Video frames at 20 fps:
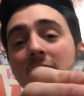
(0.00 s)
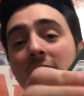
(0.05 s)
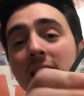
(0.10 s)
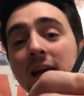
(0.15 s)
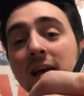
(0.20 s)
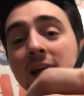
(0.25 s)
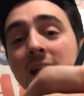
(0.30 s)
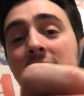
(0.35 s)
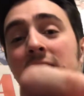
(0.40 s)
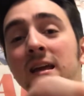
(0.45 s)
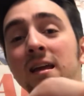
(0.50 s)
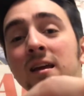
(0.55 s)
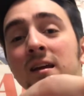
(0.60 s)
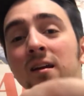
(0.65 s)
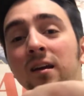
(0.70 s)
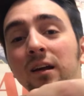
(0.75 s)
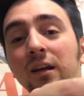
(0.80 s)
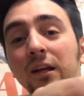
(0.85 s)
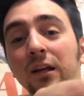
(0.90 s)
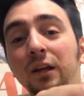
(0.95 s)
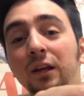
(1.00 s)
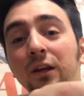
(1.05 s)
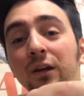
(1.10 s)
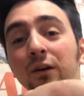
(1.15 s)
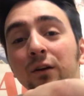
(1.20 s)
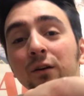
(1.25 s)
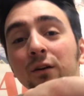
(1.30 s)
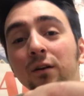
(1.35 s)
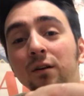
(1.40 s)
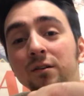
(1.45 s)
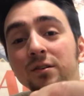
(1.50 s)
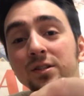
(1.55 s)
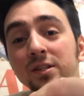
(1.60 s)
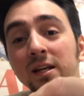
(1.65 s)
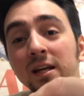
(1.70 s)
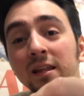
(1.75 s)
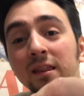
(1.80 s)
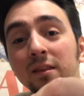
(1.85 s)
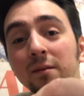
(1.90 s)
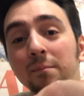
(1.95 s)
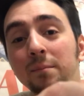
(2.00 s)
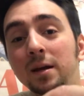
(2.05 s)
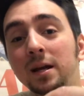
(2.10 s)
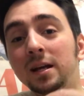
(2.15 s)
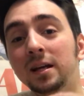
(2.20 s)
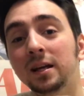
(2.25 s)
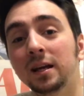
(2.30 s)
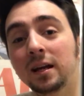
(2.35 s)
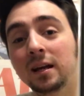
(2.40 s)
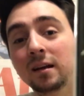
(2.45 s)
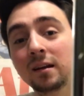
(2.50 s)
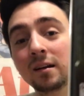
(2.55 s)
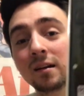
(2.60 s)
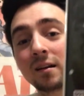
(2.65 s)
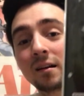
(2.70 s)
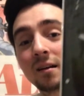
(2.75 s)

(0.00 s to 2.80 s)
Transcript: 80 years in the making.